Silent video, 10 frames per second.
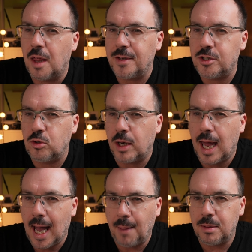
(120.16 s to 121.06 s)
that this is going to
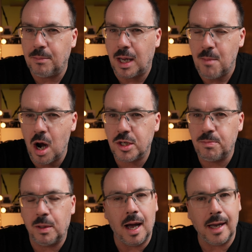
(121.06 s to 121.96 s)
happen by
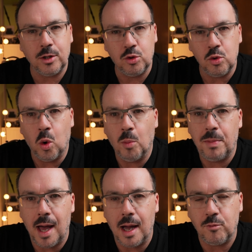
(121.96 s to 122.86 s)
March, but I do hope
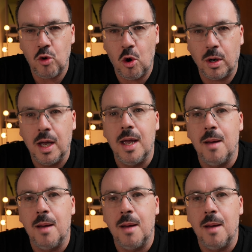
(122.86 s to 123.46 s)
that I'm wrong.